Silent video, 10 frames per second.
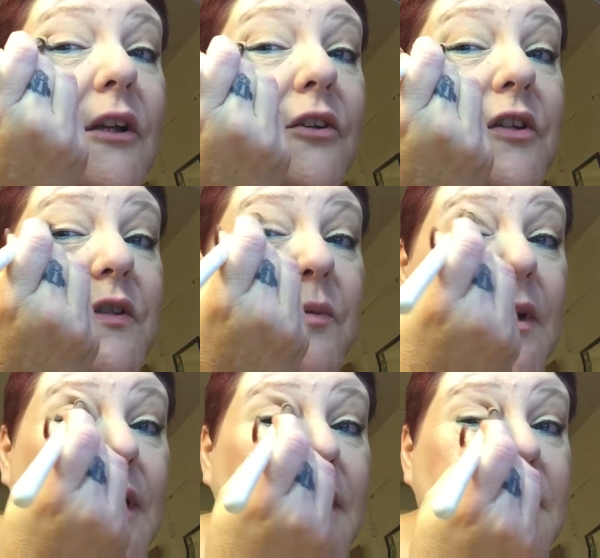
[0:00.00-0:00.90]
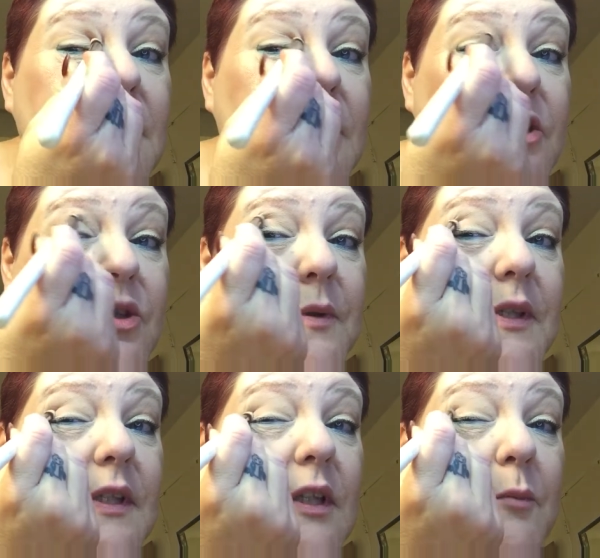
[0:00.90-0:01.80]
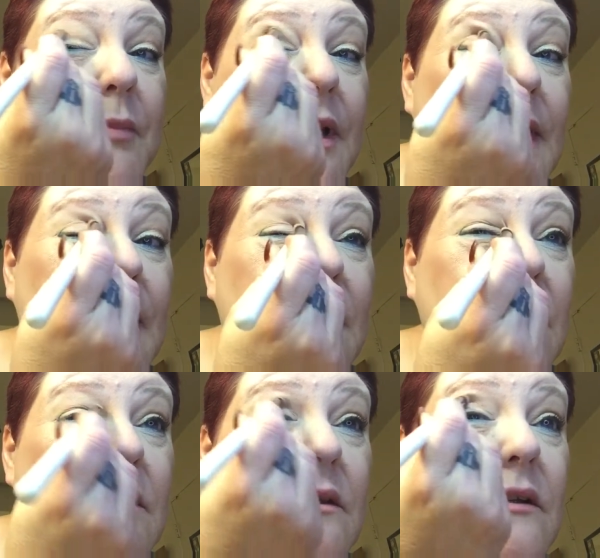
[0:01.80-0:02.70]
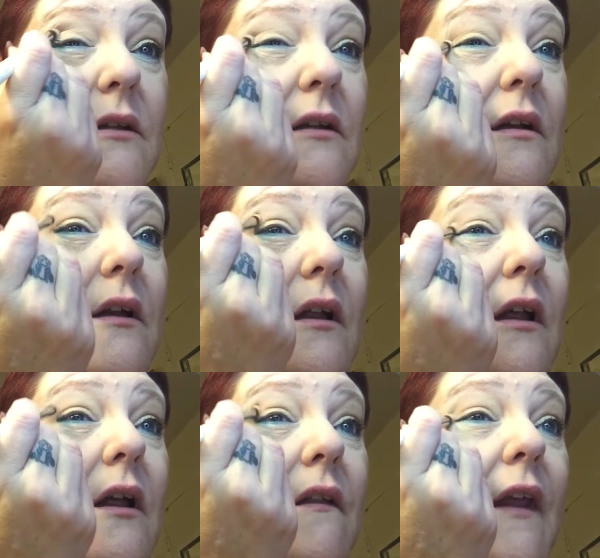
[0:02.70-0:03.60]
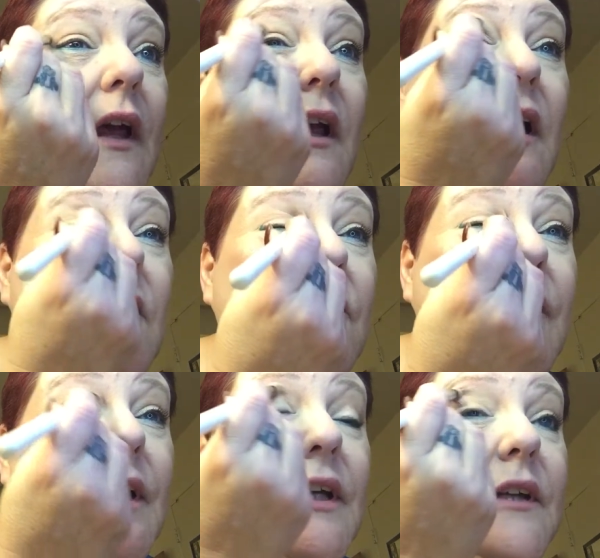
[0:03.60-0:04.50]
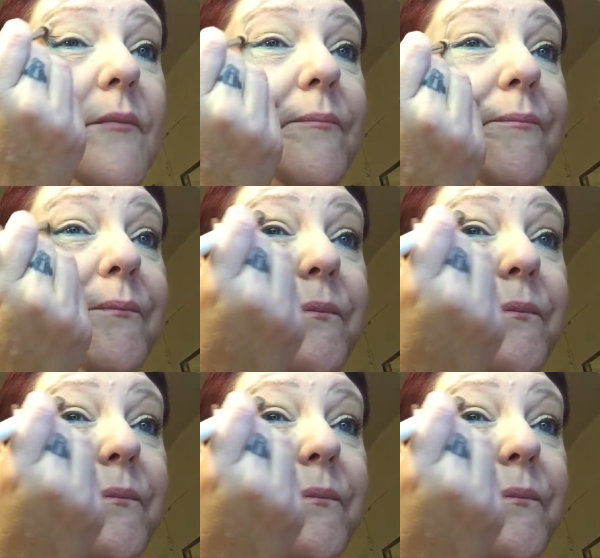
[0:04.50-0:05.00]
You just want to continuously blend that color in.